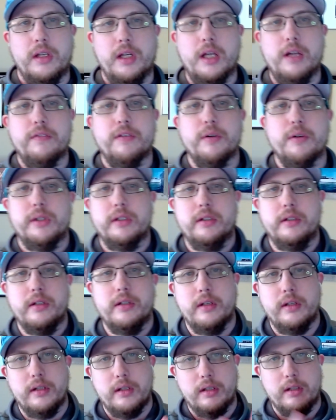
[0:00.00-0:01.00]
Everyone,
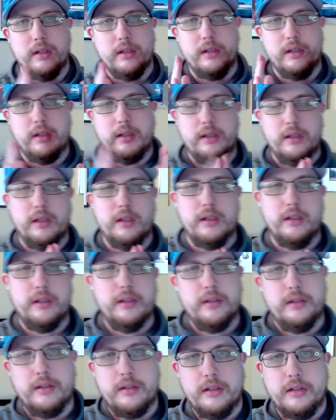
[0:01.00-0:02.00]

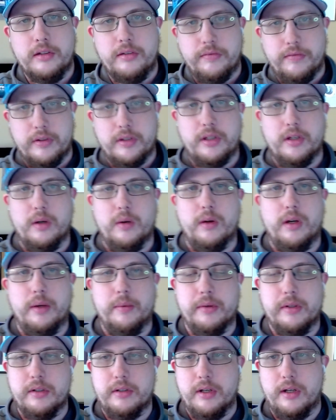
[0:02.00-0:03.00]
in this video, I
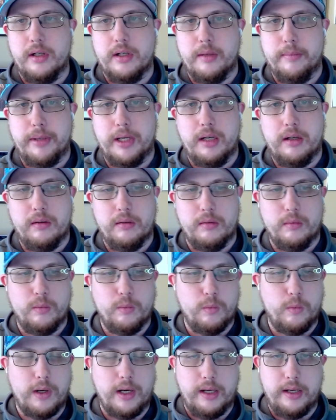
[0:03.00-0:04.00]
want to talk about
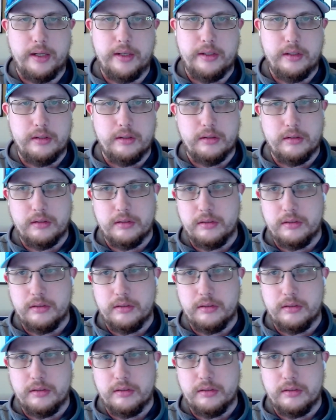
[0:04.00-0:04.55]
why